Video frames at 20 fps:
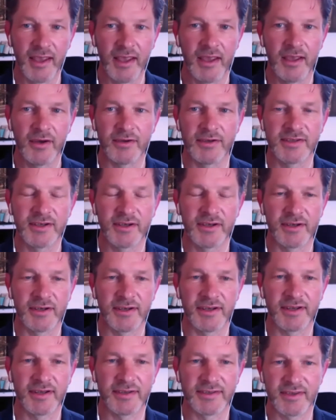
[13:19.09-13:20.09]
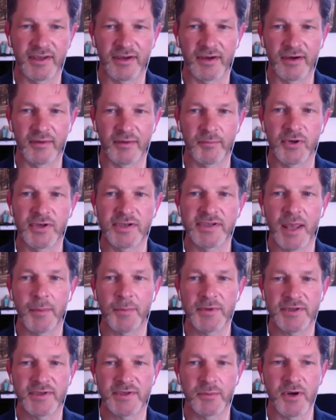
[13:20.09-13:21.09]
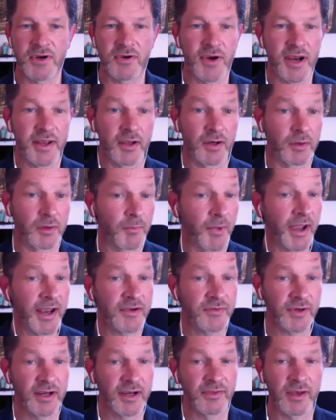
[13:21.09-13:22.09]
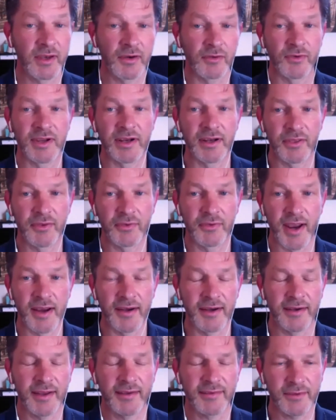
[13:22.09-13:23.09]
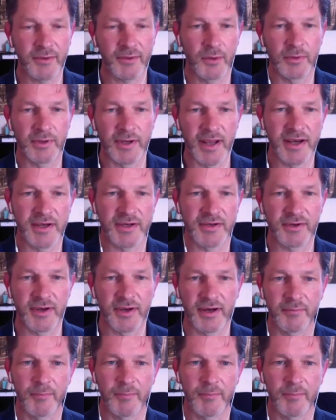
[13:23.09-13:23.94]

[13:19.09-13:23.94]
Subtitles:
uncertainty, because they're perceptions that we're creating in our mind rather than a real threat. And that's the whole danger here.